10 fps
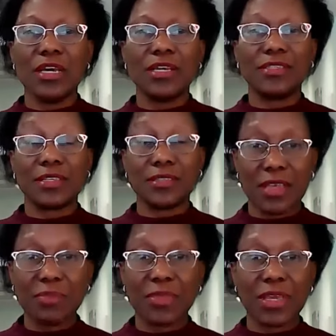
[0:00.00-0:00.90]
is that
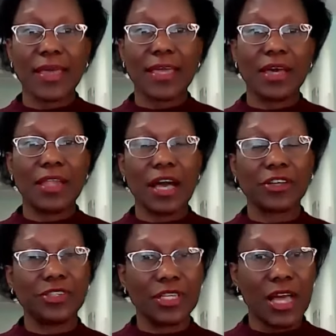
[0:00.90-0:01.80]
something I can
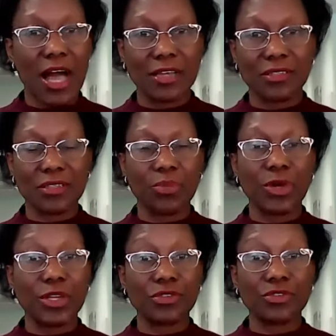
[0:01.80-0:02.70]
actually ask
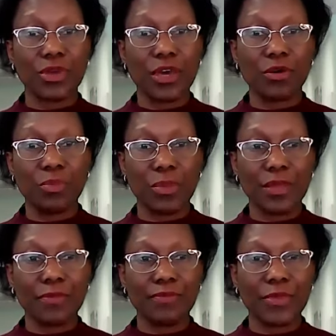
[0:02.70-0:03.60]
someone else to help me?
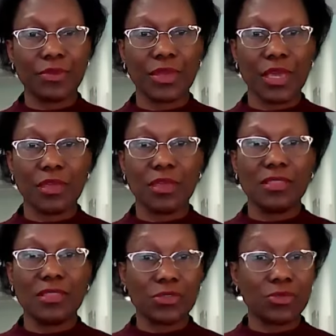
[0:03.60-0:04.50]
Okay,
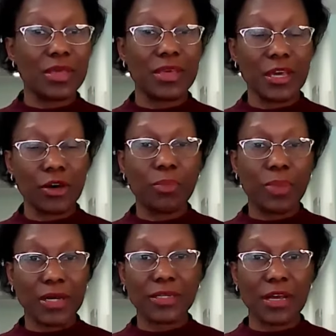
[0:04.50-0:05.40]
that's where the help
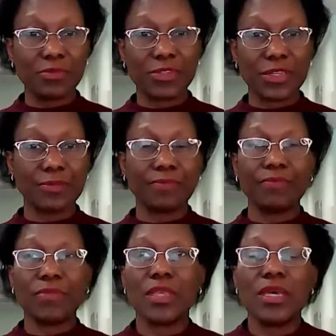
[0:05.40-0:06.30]
part comes in.
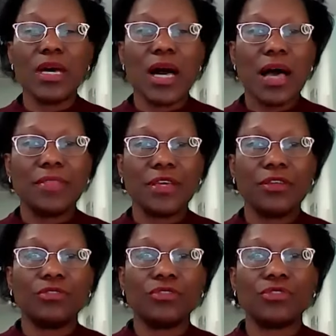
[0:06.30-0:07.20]
And then
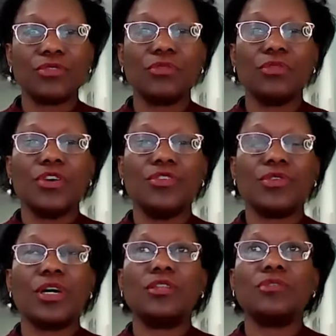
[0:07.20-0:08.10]
also you
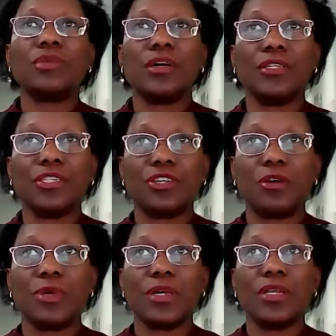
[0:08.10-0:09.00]
can look and
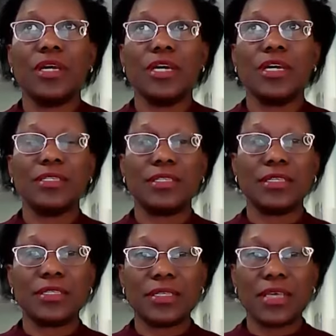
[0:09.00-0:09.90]
determine, is
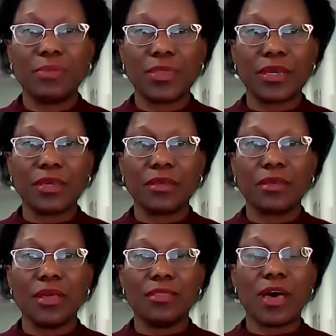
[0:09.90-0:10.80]
this something
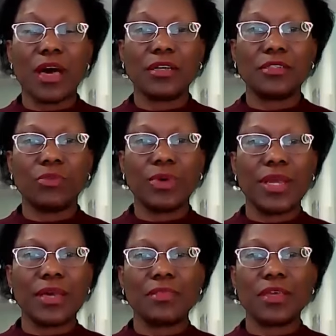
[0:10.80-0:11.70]
that when
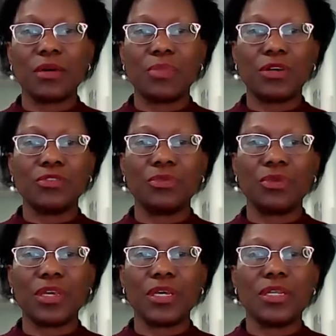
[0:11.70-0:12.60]
I think about
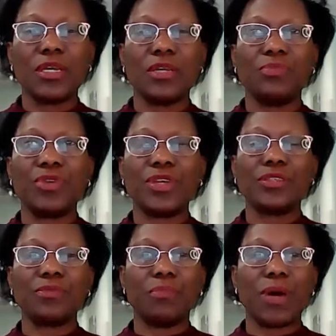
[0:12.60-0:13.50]
doing it, it
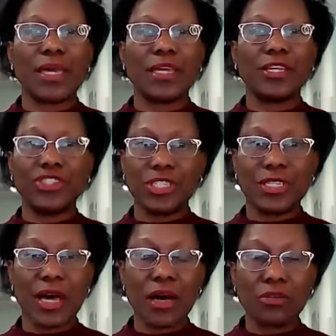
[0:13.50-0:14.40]
brings my energy
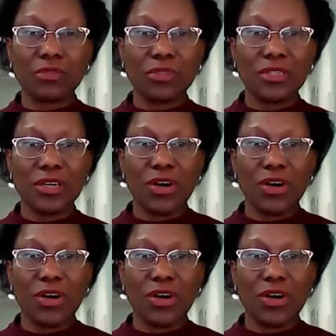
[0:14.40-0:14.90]
down,